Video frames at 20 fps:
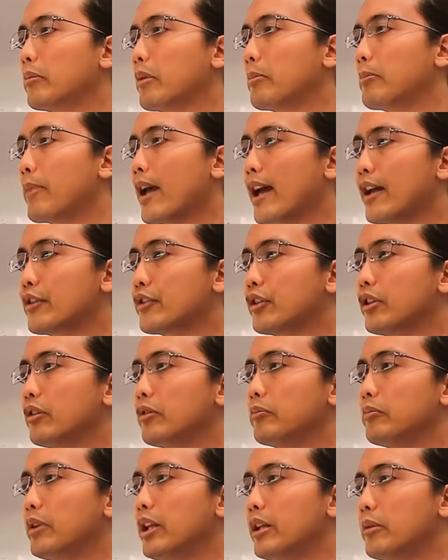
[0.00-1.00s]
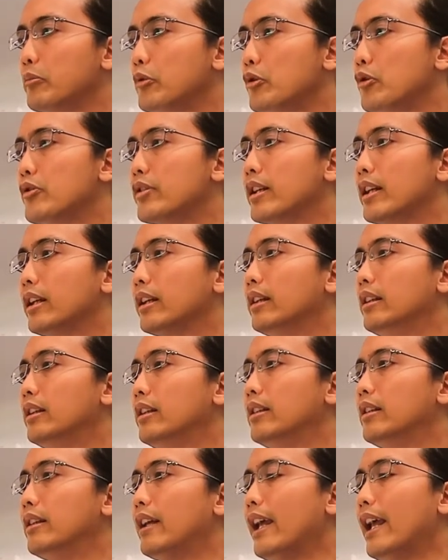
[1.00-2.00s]
of my passion of playing music,
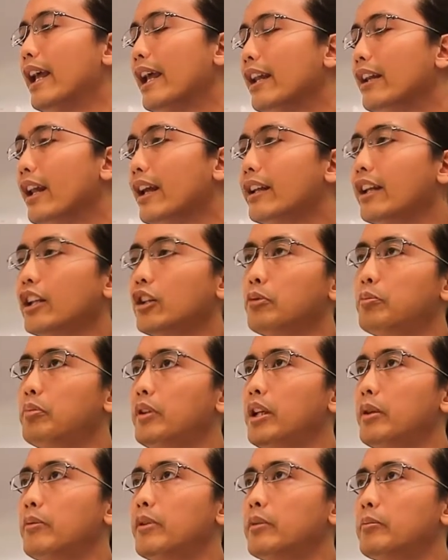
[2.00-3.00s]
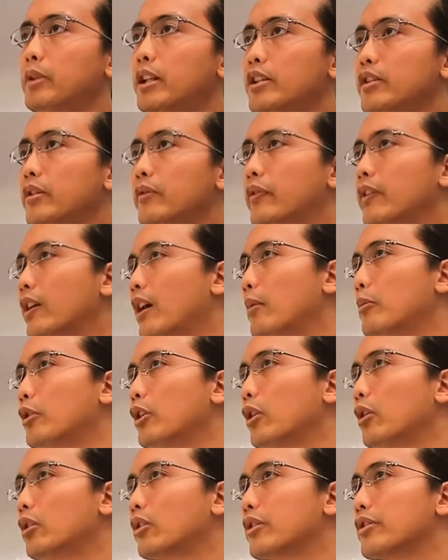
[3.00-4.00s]
and I get to play with the Malaysian
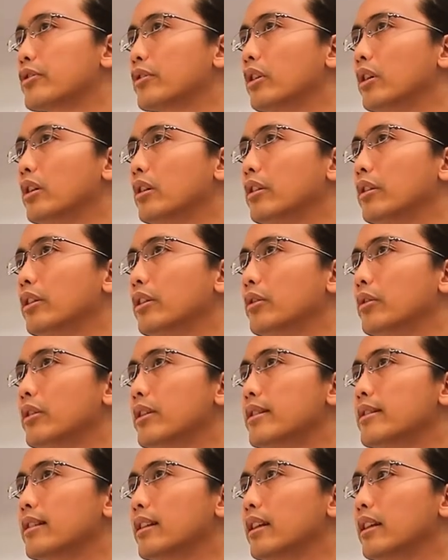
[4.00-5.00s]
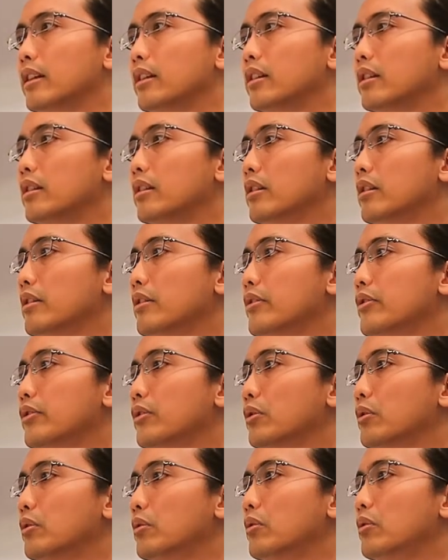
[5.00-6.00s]
Philharmonic Orchestra. You know, it's like,
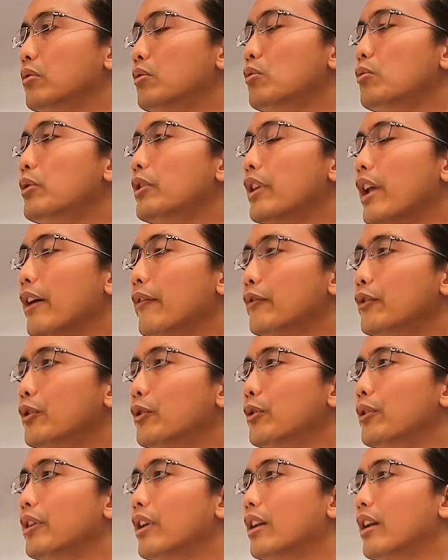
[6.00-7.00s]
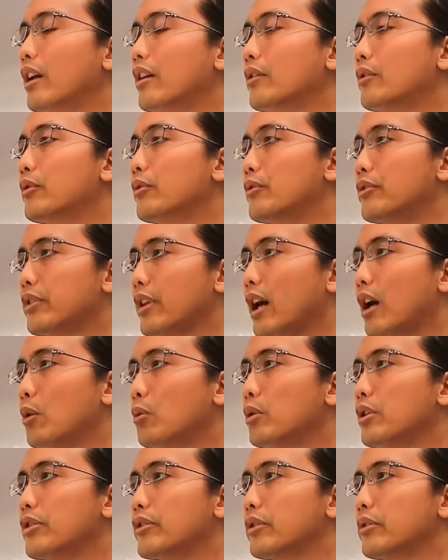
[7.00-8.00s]
so who would have known those
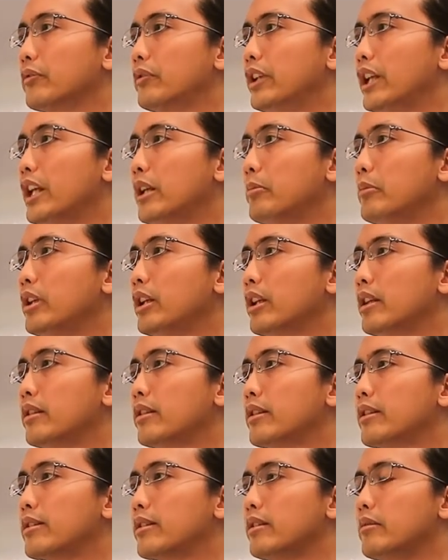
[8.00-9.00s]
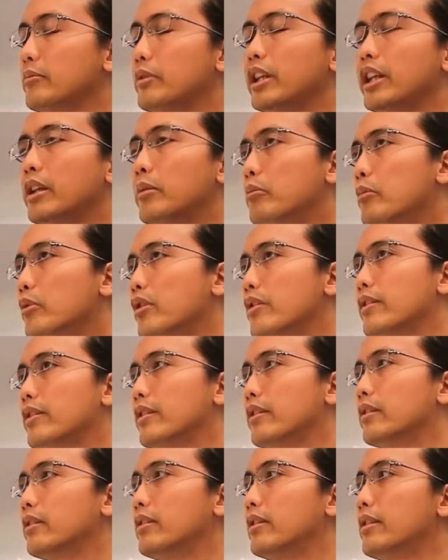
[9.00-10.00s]
hours of gaming and just being immersed
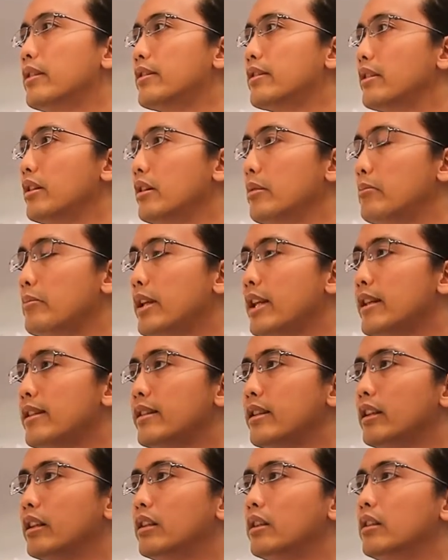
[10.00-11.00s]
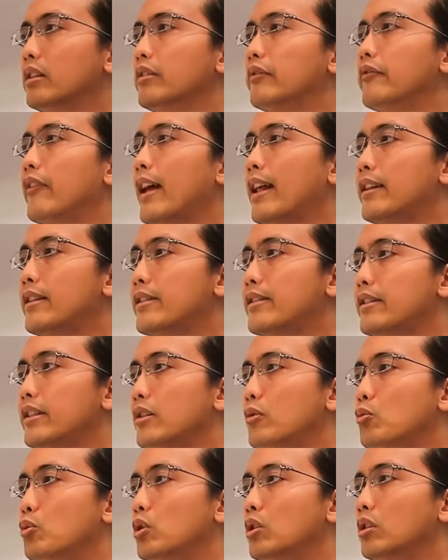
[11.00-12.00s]
in this amazing
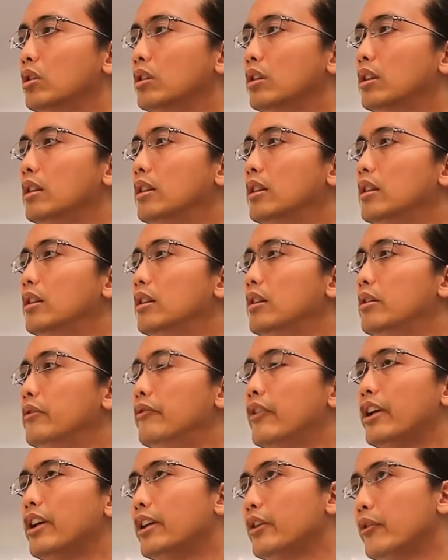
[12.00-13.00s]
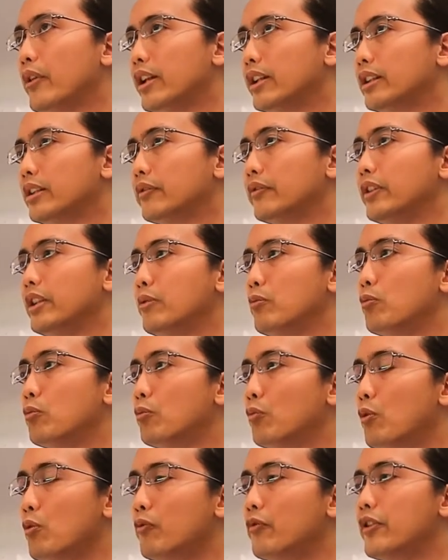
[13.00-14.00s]
fantasy world, very creatively
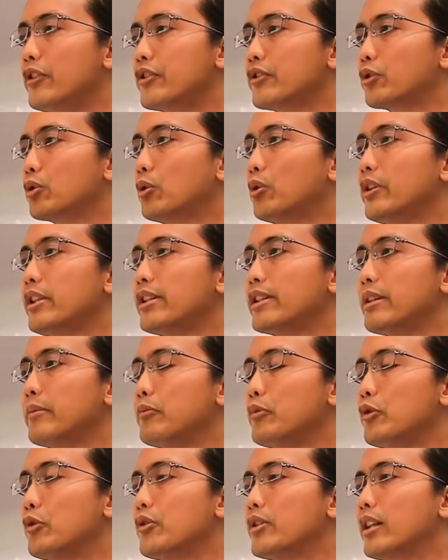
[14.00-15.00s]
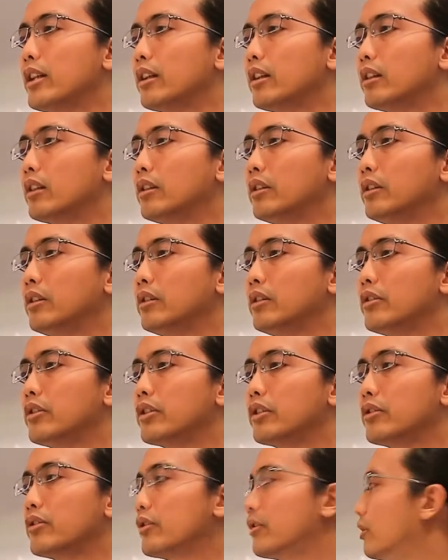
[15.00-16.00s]
woven stories and music. You
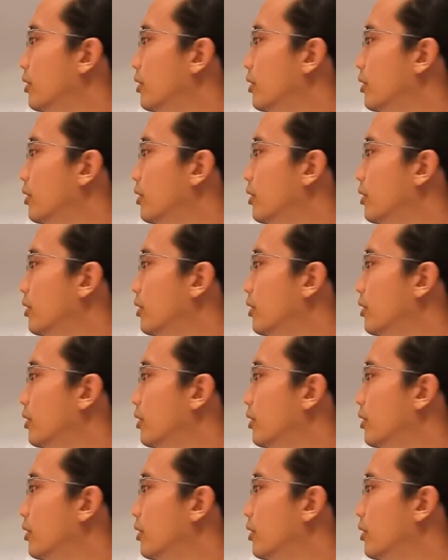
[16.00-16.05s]
know,